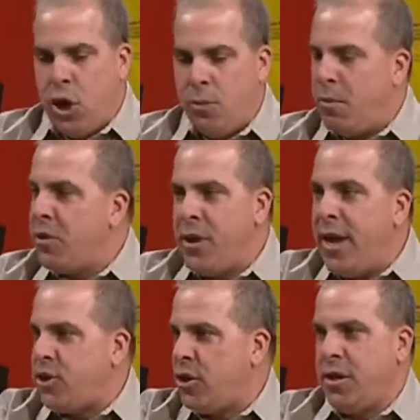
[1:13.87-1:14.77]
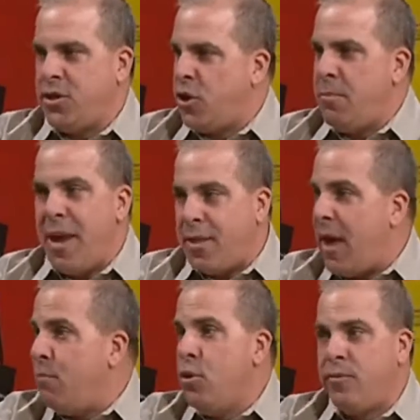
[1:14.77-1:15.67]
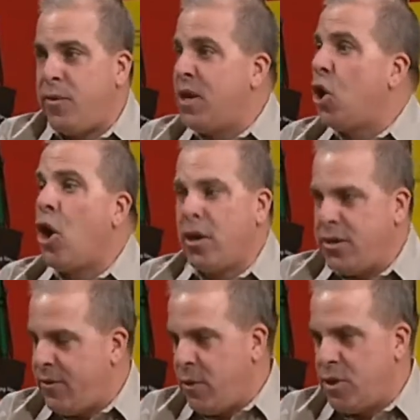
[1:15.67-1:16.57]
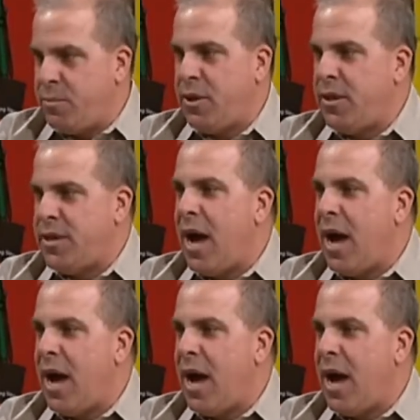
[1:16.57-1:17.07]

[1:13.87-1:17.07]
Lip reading: Mother Nature is going to make that move regardless of what you put on top.